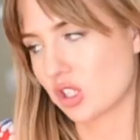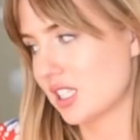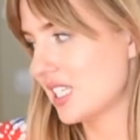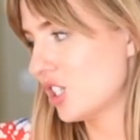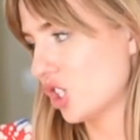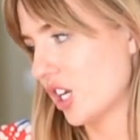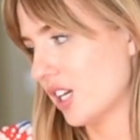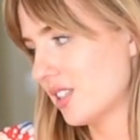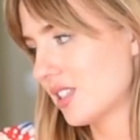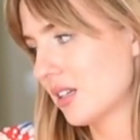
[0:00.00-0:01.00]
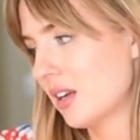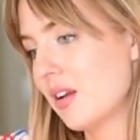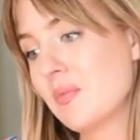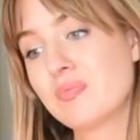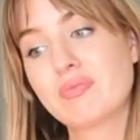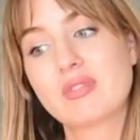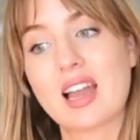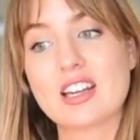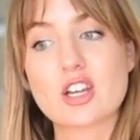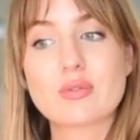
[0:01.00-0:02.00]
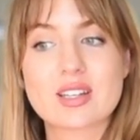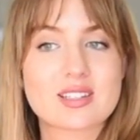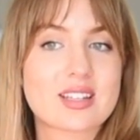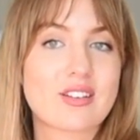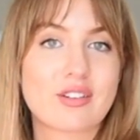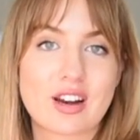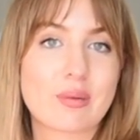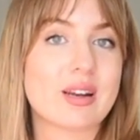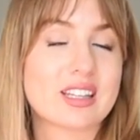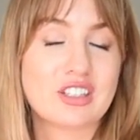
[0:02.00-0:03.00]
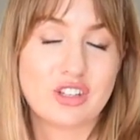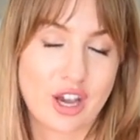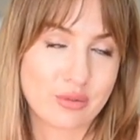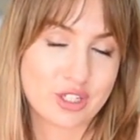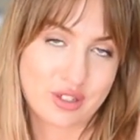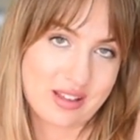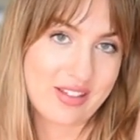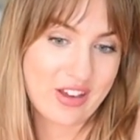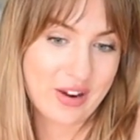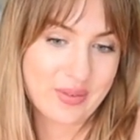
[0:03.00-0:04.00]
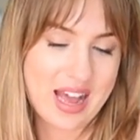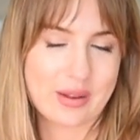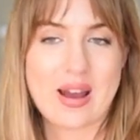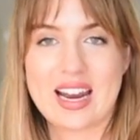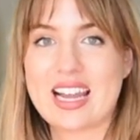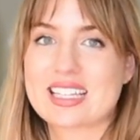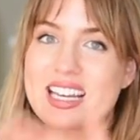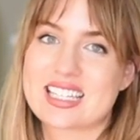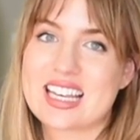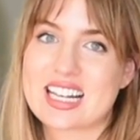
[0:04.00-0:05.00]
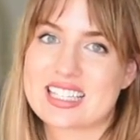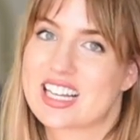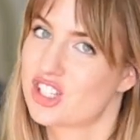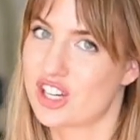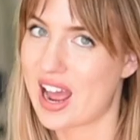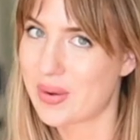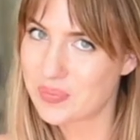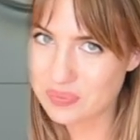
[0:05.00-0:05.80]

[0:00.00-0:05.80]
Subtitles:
on a t-shirt, I don't necessarily recommend that you go and do that though. Anyway, let's get into the next section now.